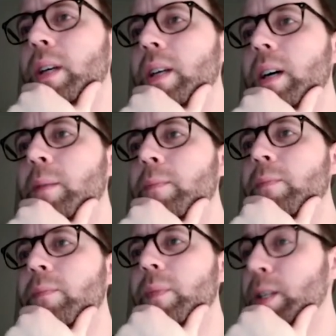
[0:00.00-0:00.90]
up,
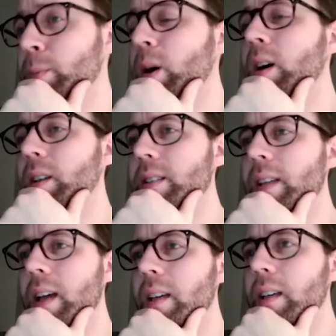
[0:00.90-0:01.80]
this pawn is
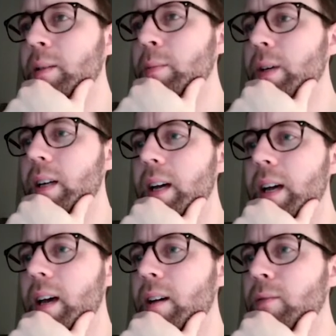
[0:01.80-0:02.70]
hanging, but I
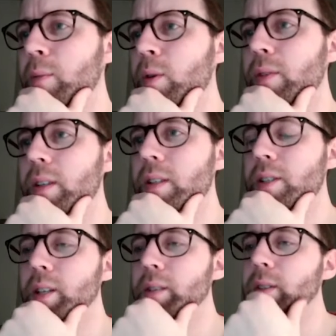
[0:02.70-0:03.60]
have more of an
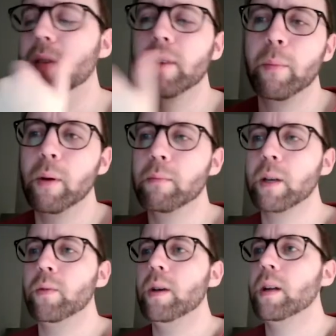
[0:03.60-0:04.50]
initiative. So if I bring my
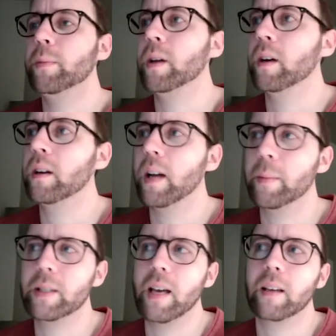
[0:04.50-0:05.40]
queen up here, I'm
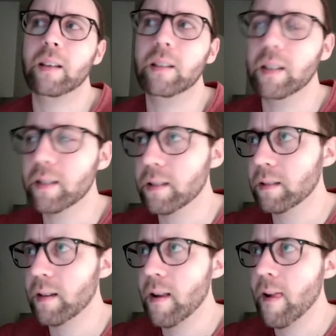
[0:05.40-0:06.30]
attacking this.
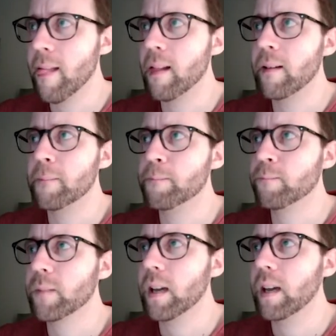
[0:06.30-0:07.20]

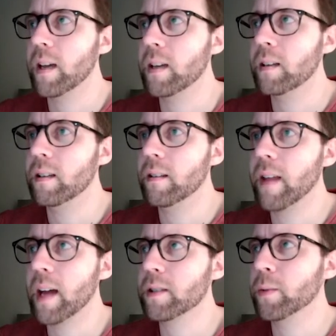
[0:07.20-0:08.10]
And
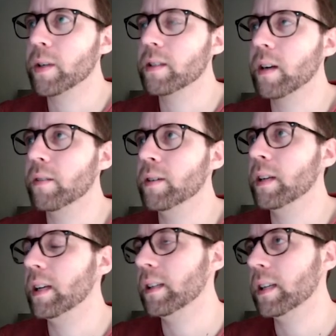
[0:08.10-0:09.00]
that square is covered,
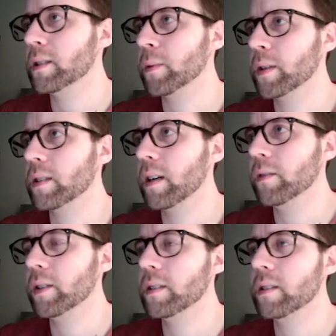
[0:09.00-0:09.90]
and that square is
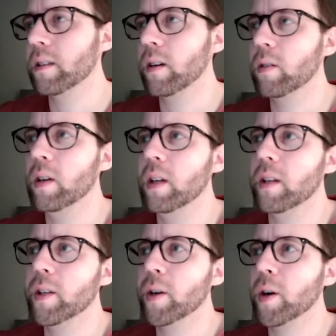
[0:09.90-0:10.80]
covered. So
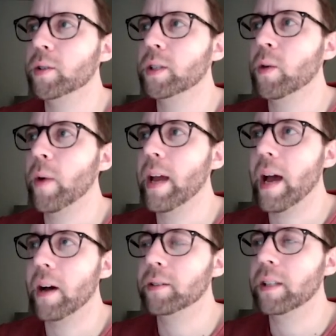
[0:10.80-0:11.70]
your only way
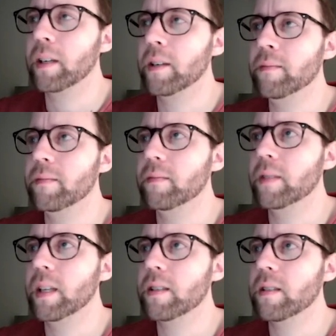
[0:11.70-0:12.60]
out there
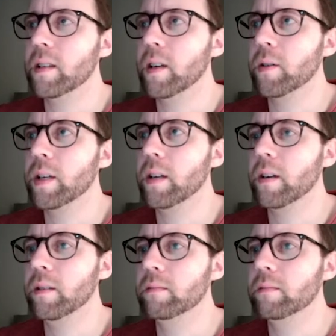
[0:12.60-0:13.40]
is to go here.